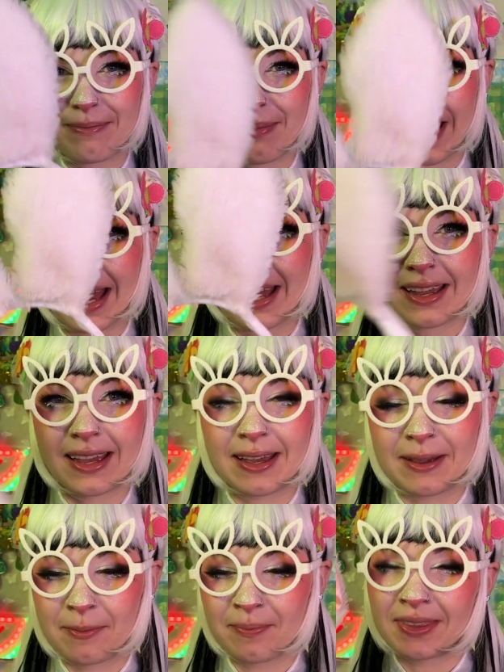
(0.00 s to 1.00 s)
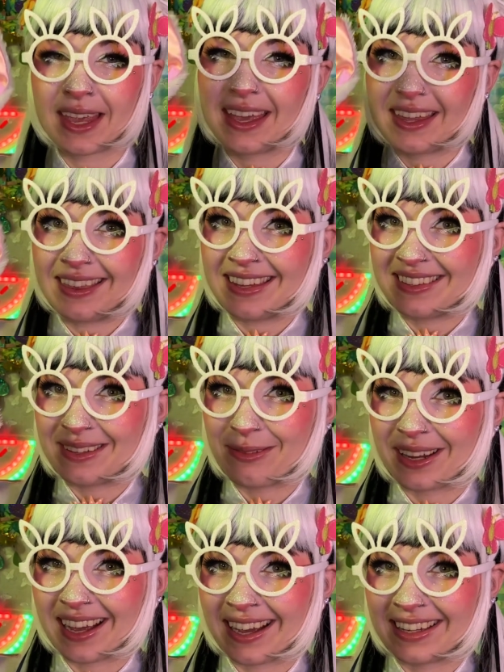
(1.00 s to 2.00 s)
back. These are what
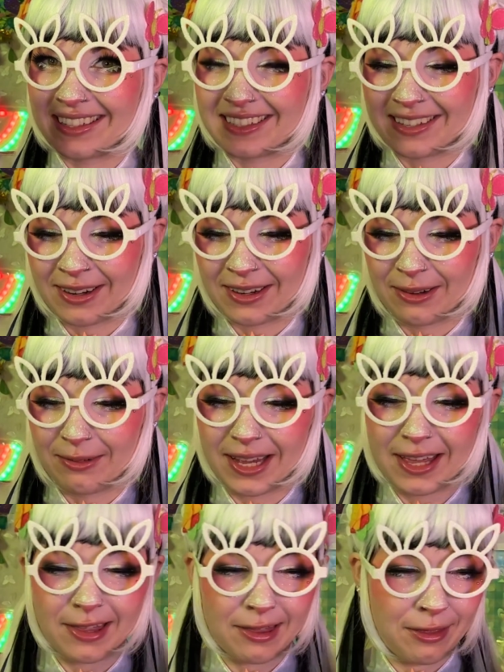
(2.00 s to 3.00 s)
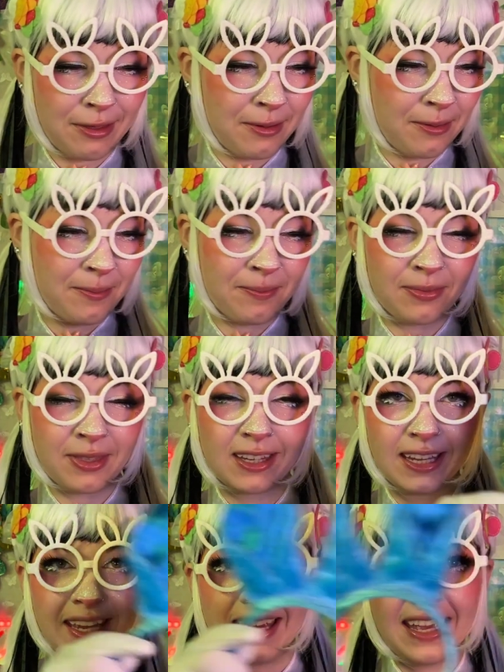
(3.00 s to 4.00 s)
I started with.
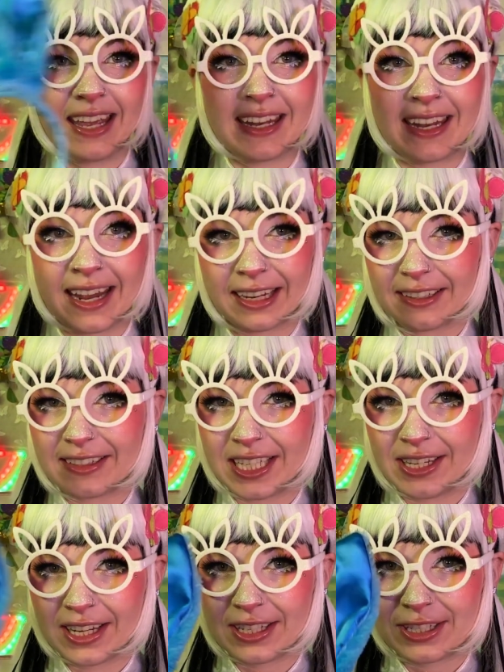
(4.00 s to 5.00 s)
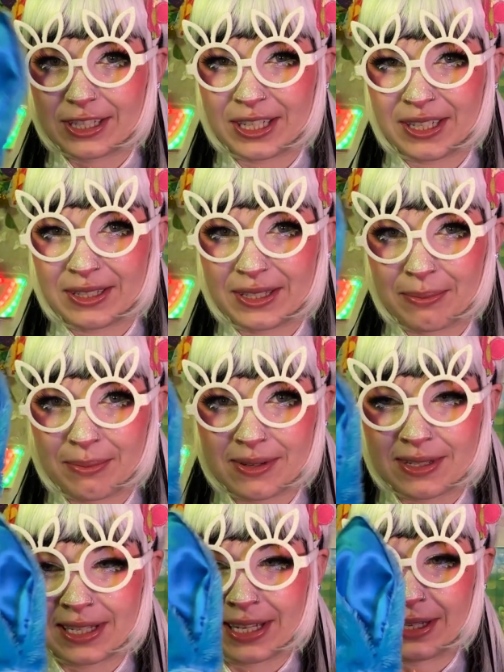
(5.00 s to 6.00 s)
Next, you can choose
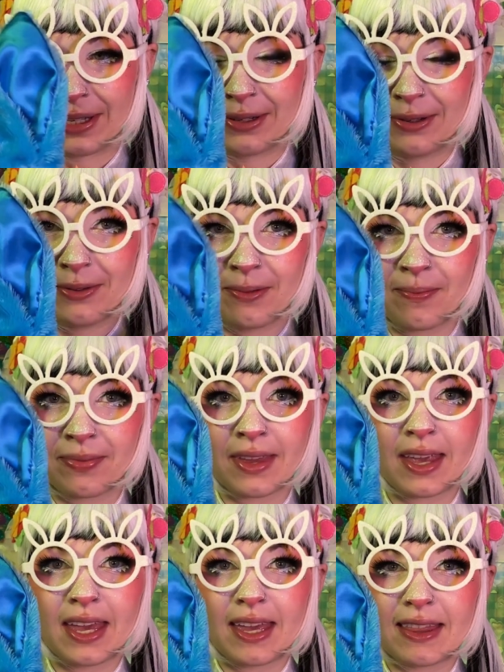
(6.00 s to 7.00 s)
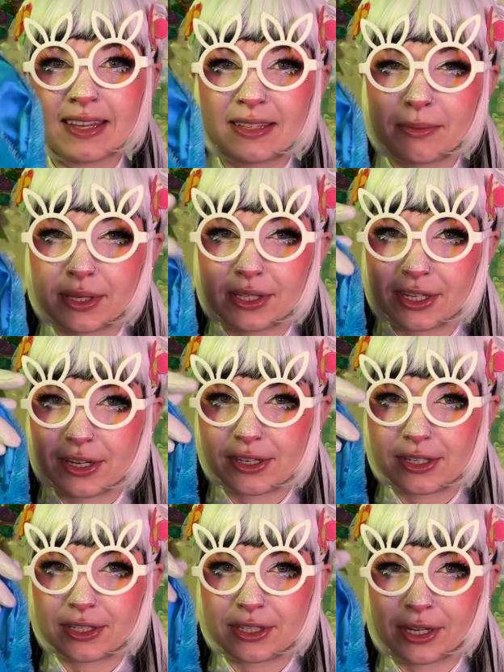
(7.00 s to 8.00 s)
blue. These ones are
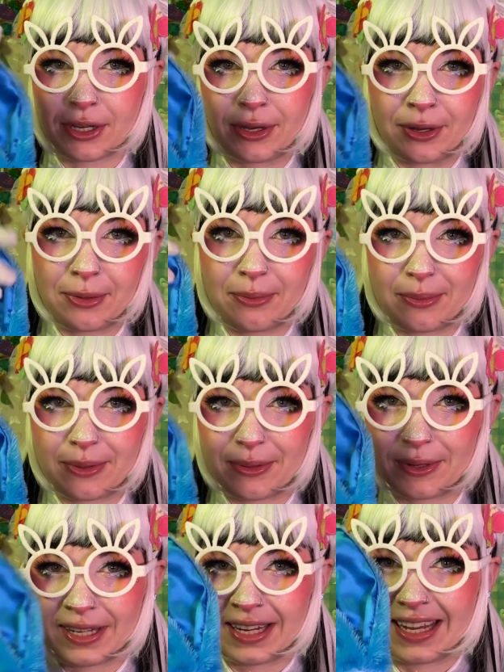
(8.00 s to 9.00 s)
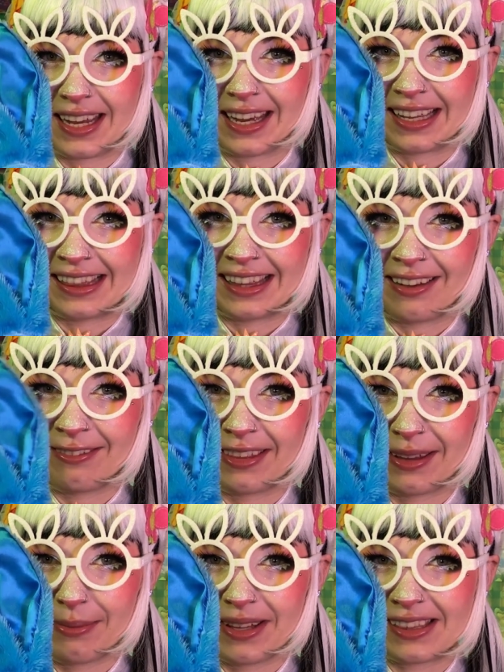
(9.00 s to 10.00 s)
so pretty. I love them
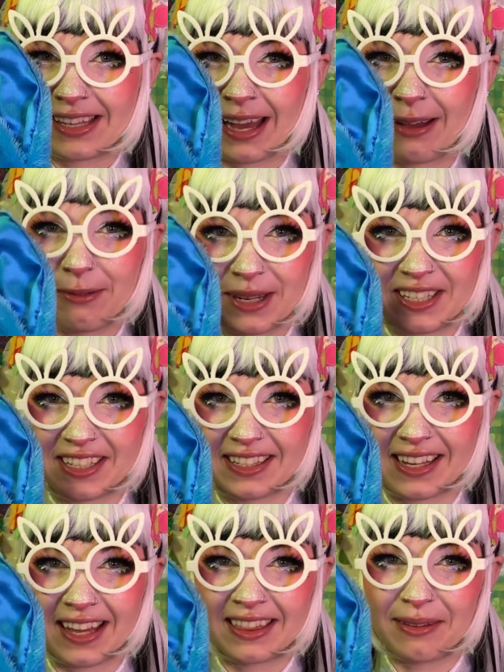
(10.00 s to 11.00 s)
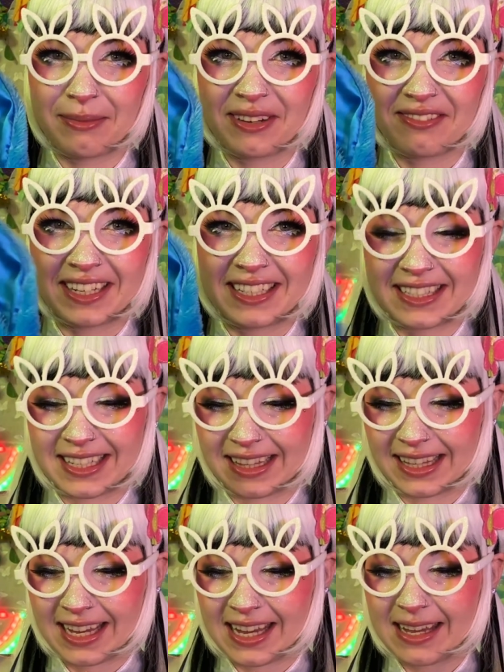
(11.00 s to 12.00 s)
a lot. We just got them in
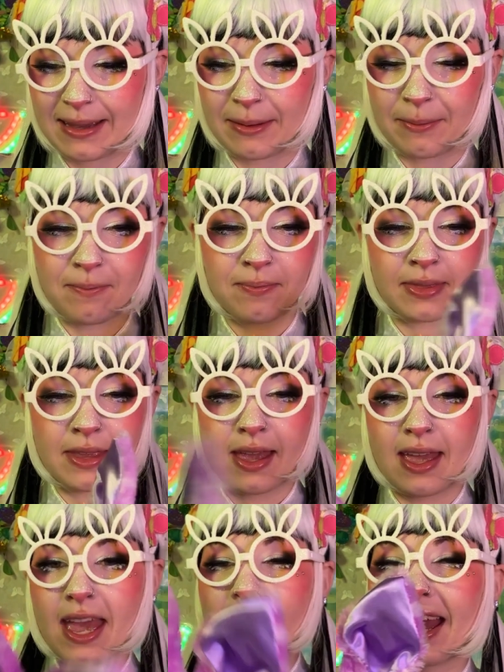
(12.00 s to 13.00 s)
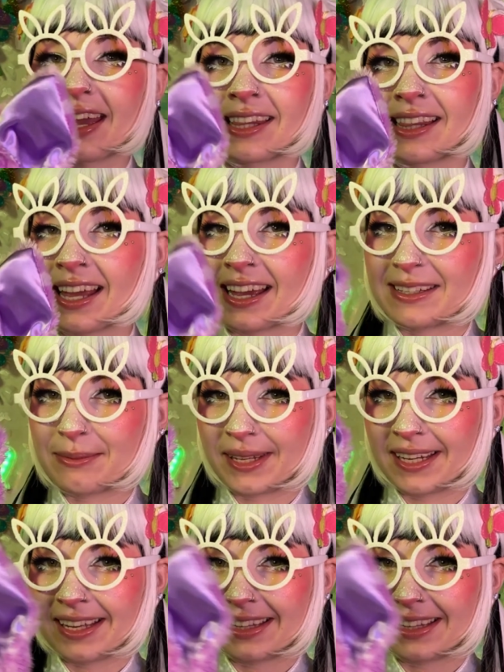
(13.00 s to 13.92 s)
recently. And last but not